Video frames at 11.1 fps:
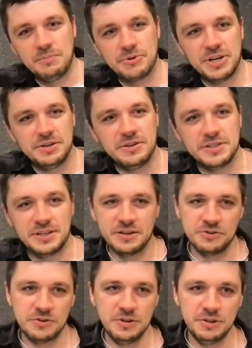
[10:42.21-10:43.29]
operators and
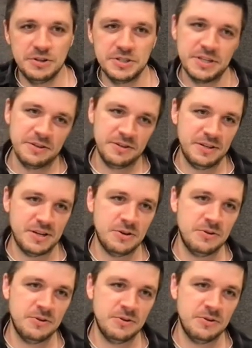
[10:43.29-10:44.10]
controllers and they